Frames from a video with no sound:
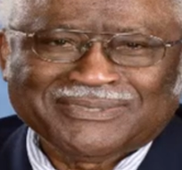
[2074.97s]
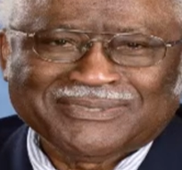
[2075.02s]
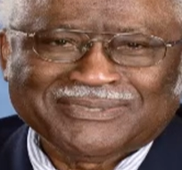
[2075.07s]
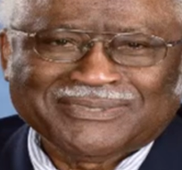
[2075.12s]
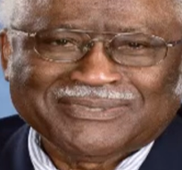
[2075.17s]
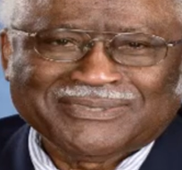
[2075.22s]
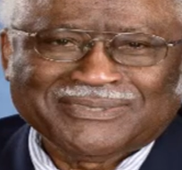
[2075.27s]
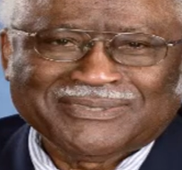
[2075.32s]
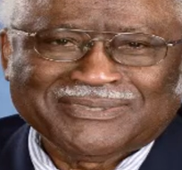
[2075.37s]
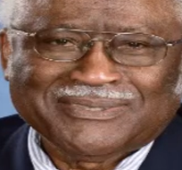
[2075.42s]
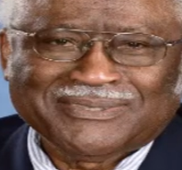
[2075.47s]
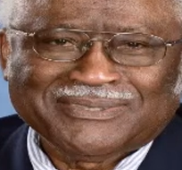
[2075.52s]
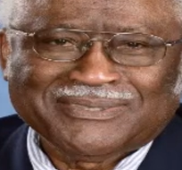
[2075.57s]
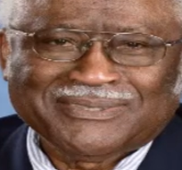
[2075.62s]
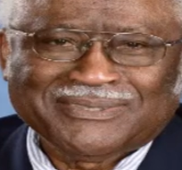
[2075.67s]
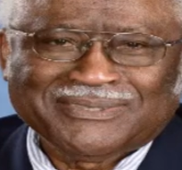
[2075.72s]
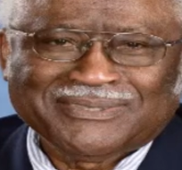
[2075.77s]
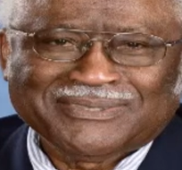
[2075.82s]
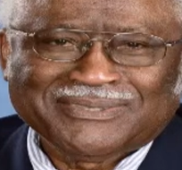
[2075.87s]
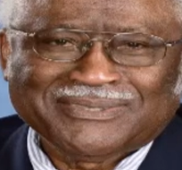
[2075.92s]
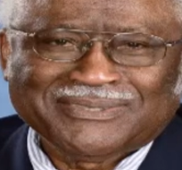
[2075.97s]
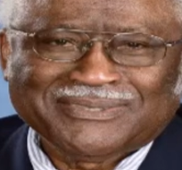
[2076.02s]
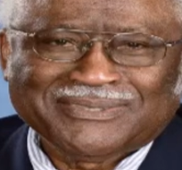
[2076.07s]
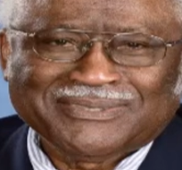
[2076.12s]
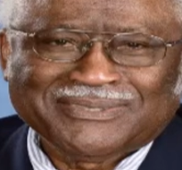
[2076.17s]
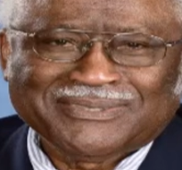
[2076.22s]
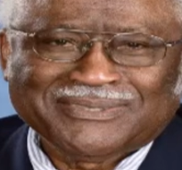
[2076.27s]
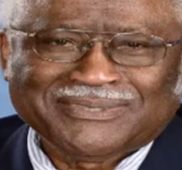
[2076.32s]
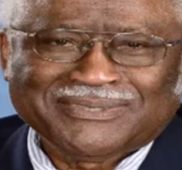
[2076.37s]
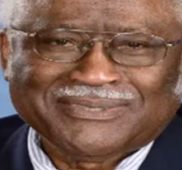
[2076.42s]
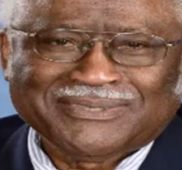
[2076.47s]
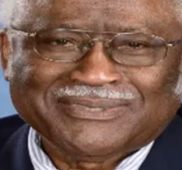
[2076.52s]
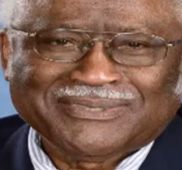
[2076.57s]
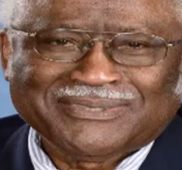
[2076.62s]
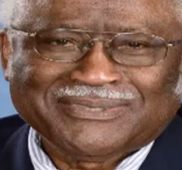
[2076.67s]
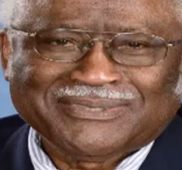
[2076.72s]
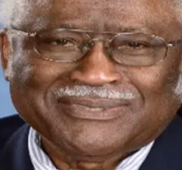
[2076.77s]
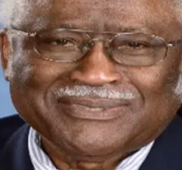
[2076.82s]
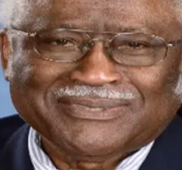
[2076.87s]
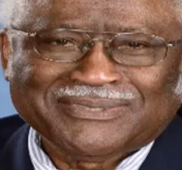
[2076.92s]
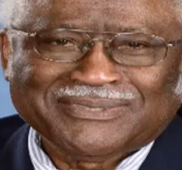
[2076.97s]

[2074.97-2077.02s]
(silence)